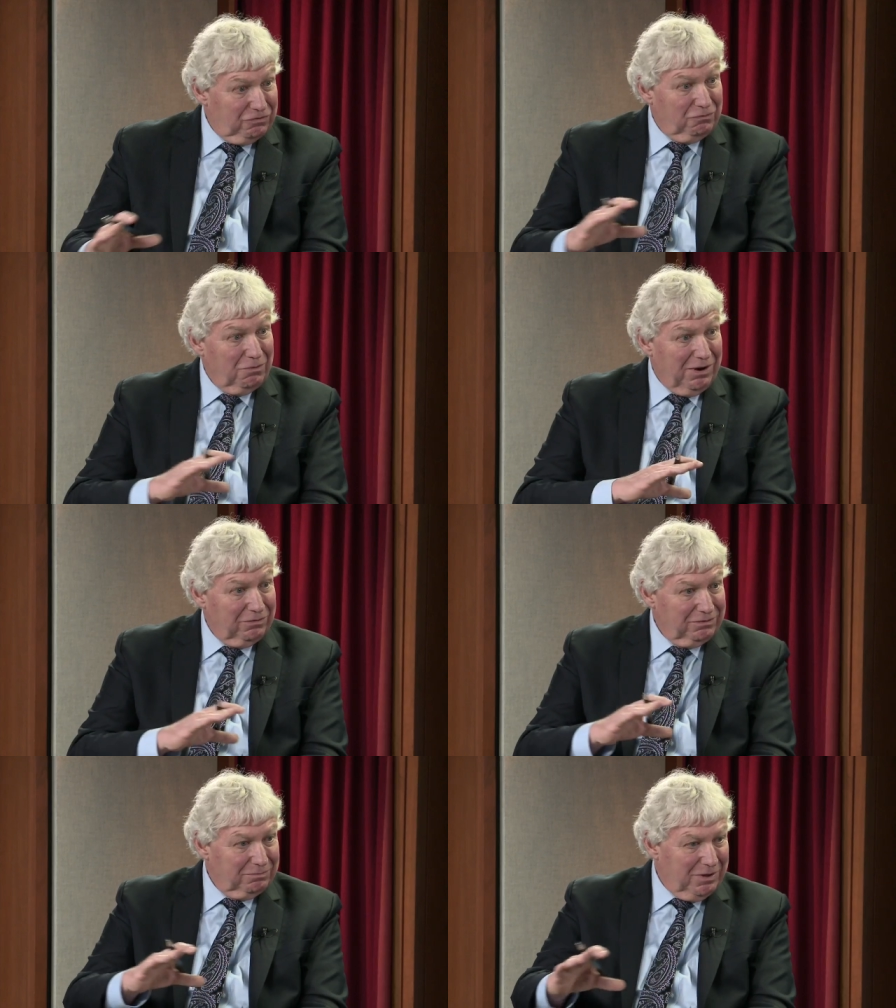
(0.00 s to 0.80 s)

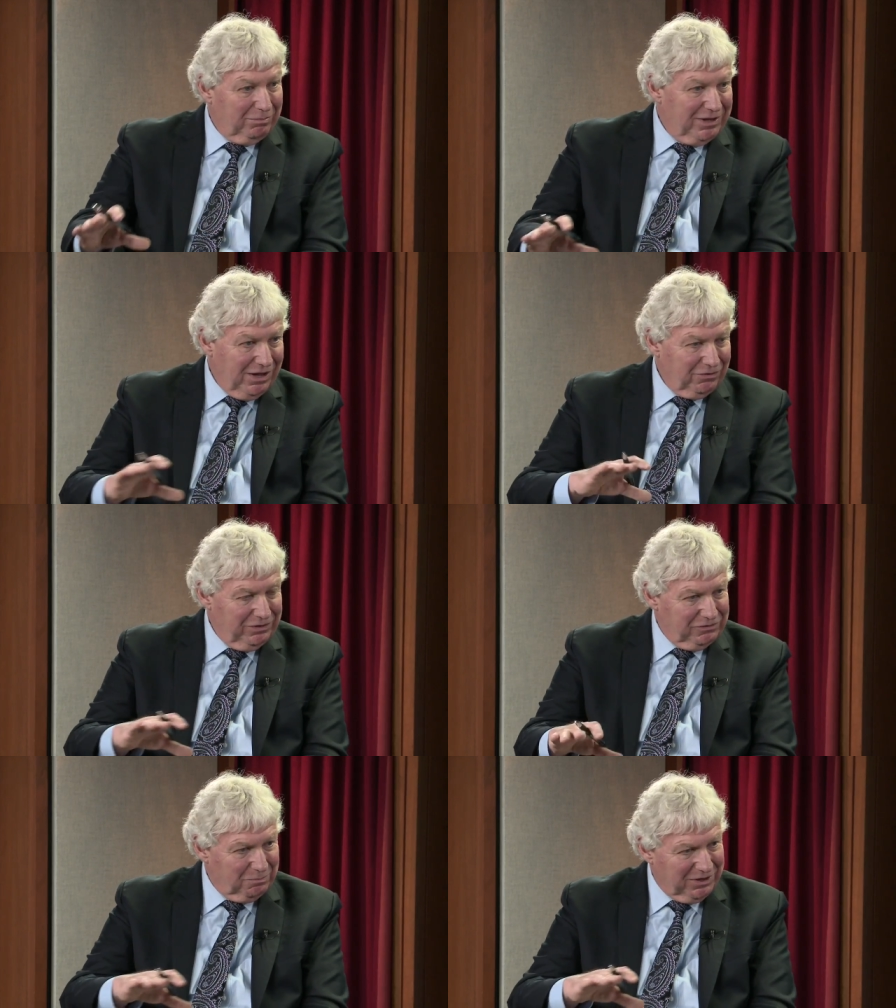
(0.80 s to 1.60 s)
throughout public health.
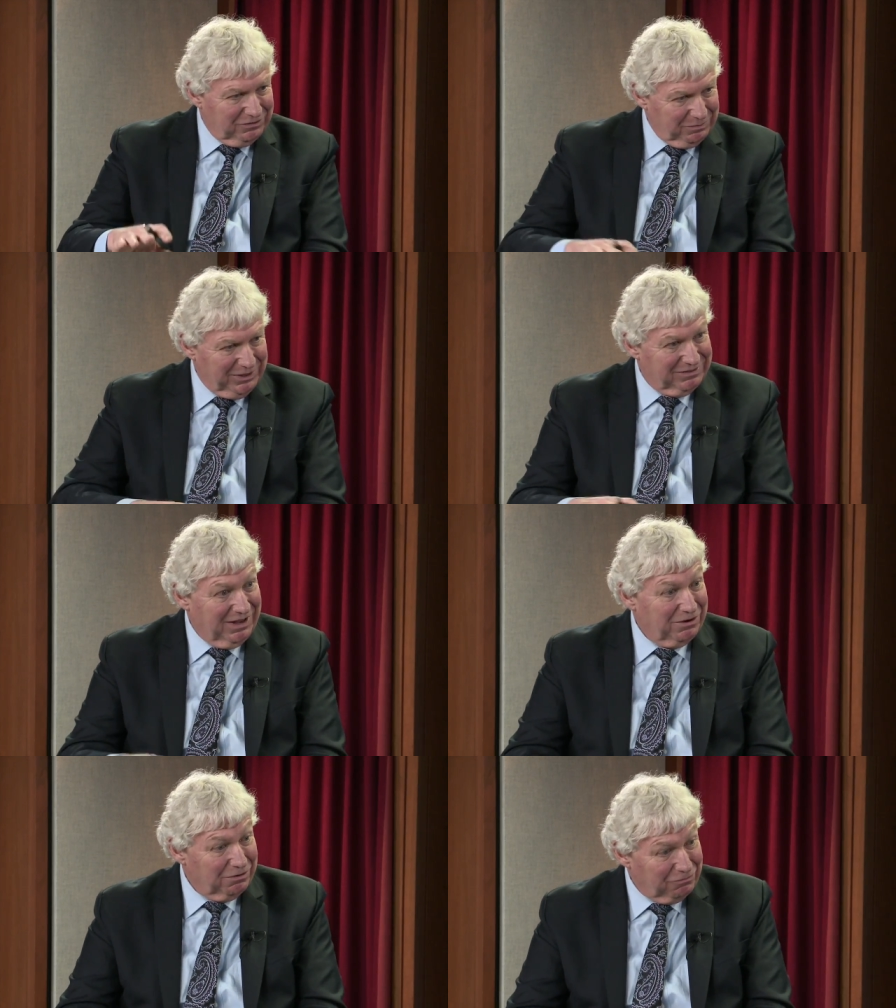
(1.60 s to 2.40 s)
These are but to be
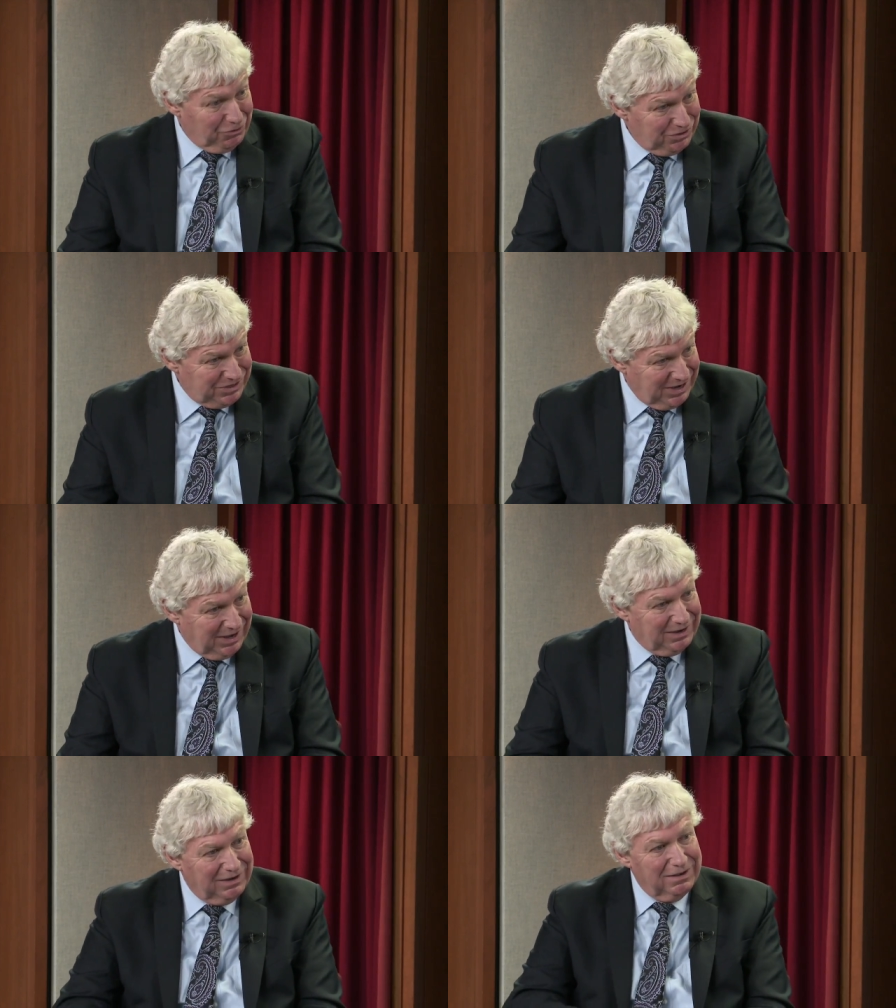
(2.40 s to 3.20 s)
decided on a good Boy,
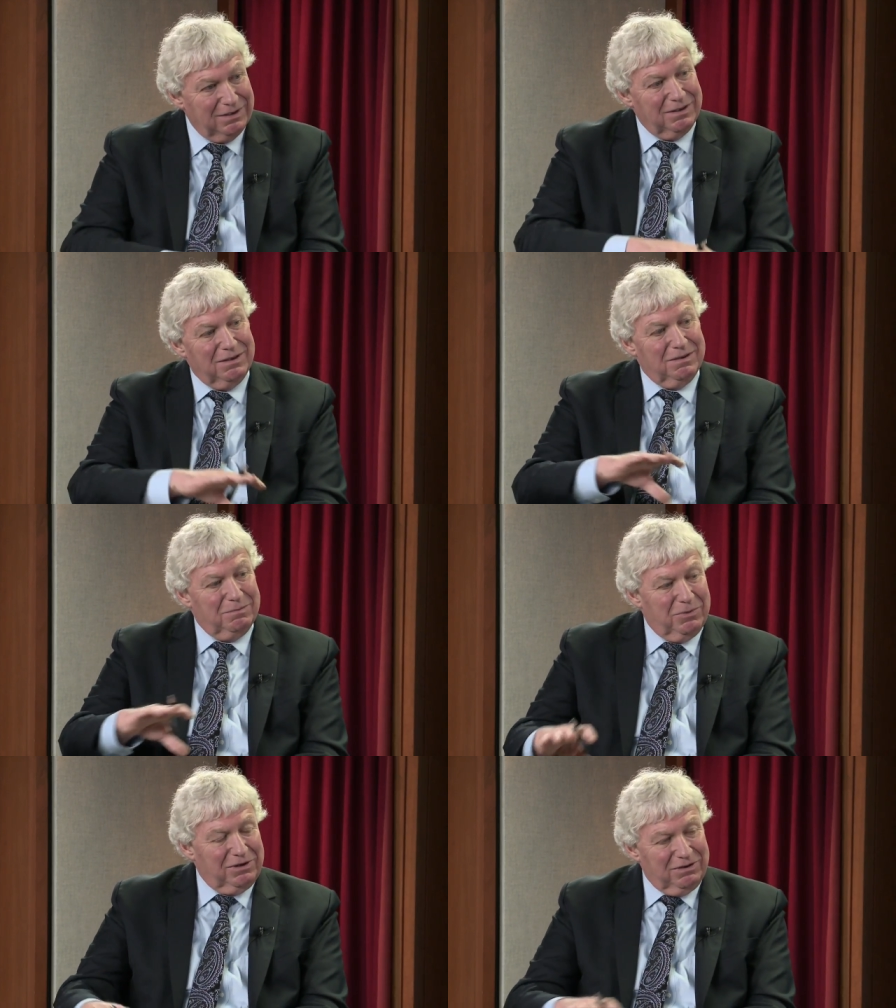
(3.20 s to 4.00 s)
day. I tell you.
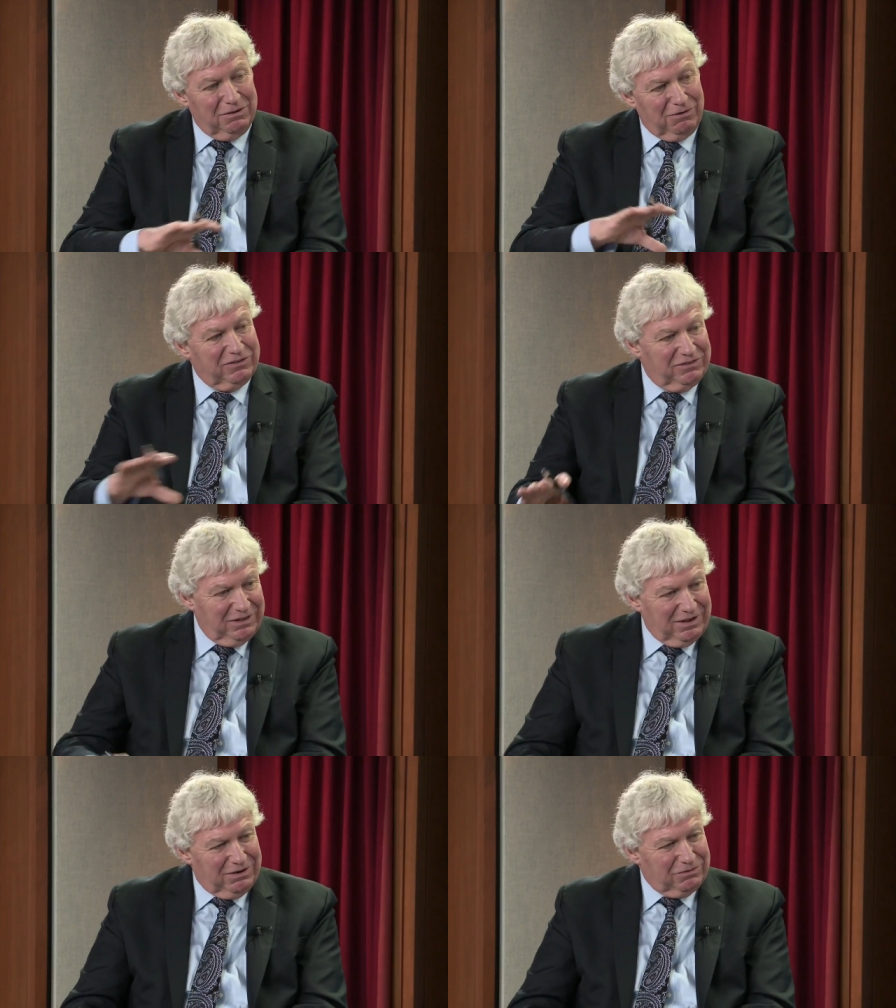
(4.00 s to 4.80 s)
But in the rest
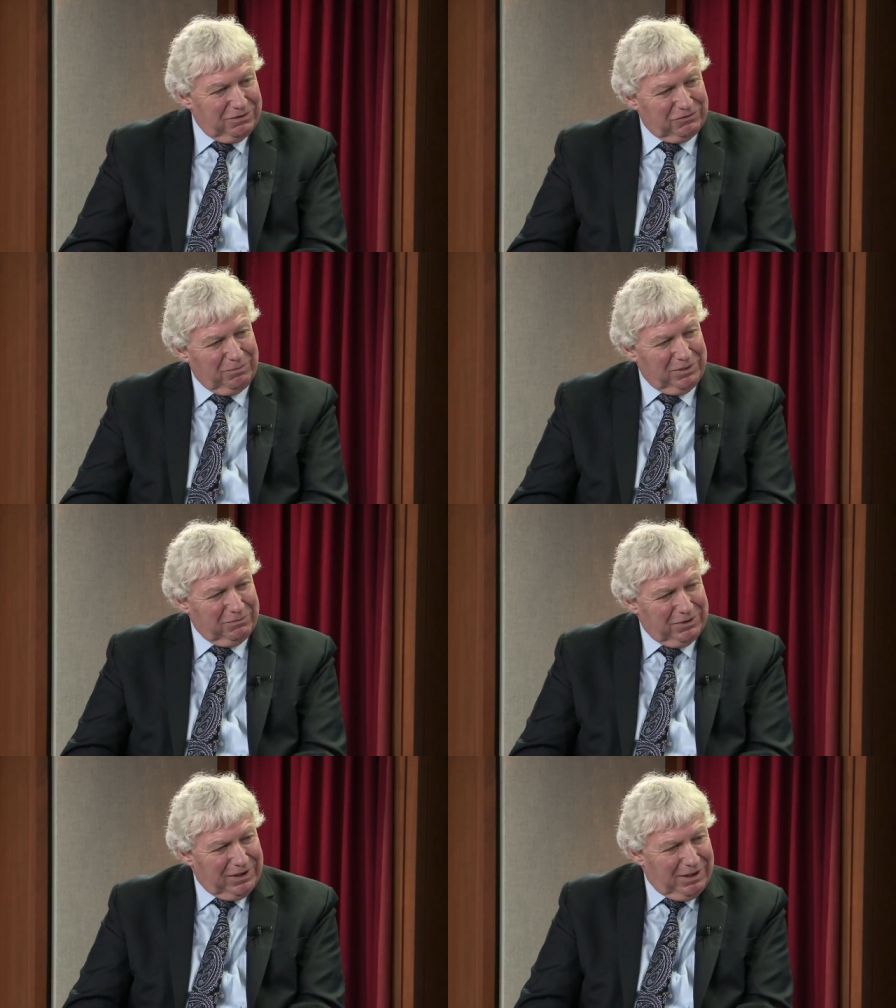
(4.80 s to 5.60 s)
of the country, if
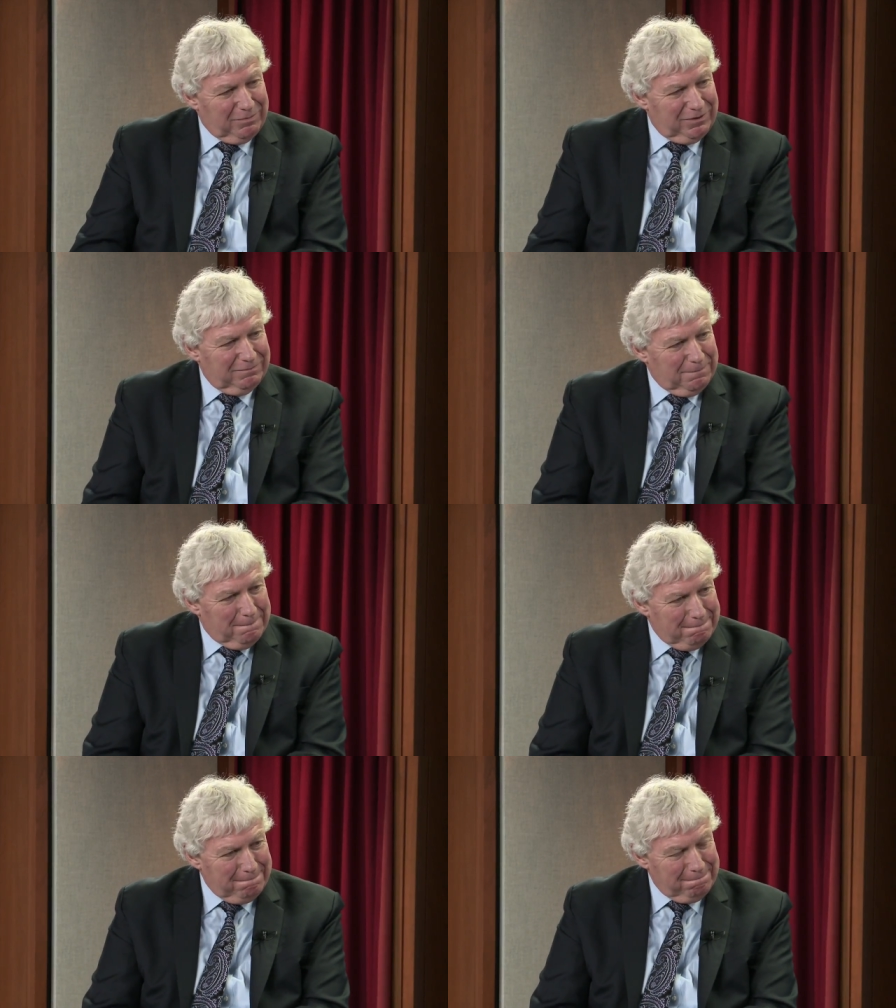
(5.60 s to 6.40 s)
something were to happen.
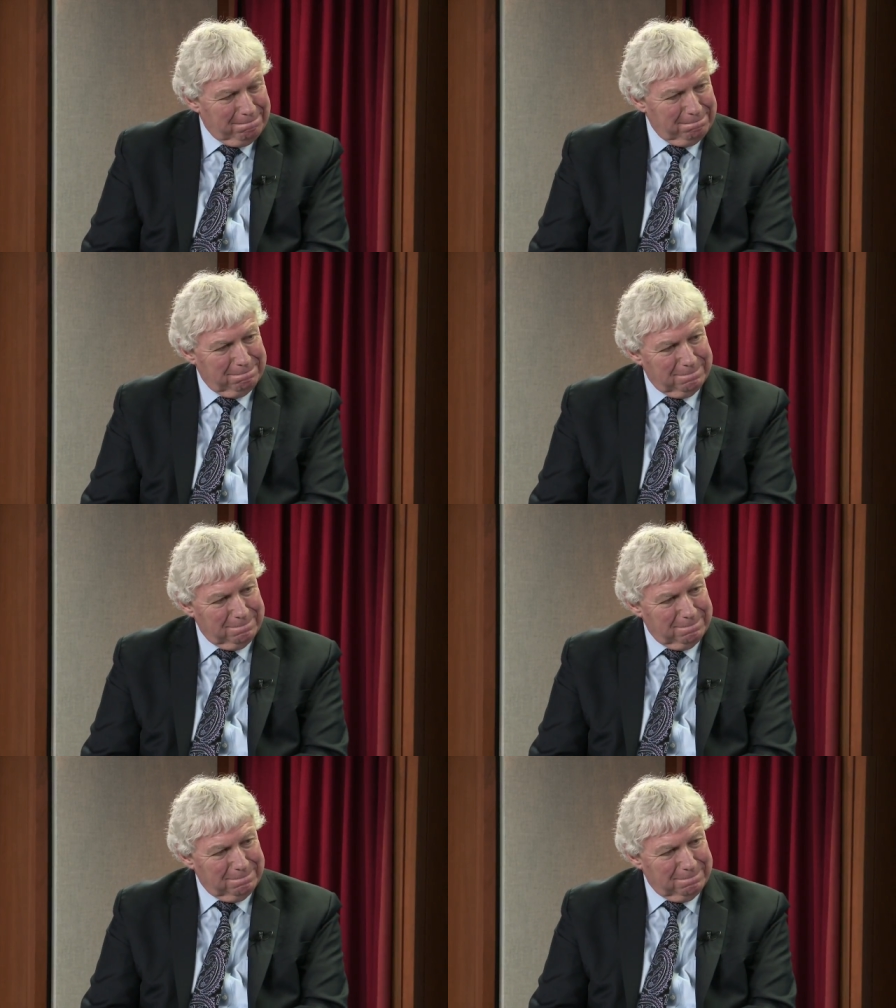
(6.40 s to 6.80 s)
Um,